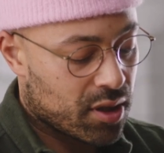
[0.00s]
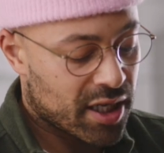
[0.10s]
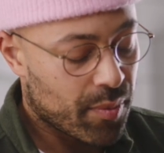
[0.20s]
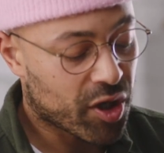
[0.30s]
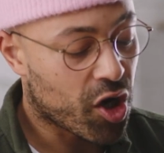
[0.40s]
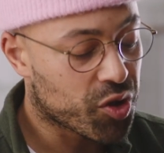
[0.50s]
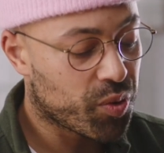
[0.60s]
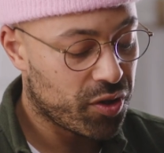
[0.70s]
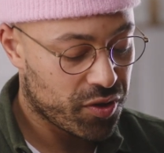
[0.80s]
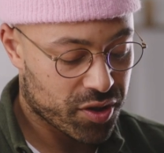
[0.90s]
Now, because
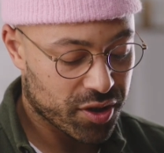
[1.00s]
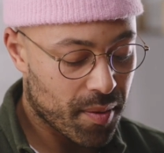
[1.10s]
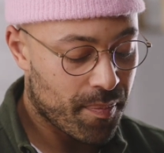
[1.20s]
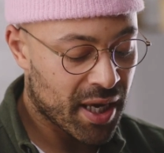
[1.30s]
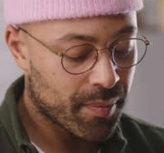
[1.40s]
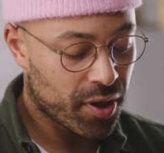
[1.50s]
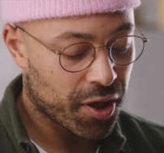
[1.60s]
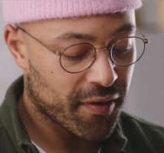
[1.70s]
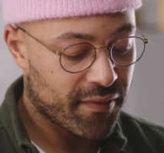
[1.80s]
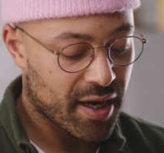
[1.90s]
we used such a big block of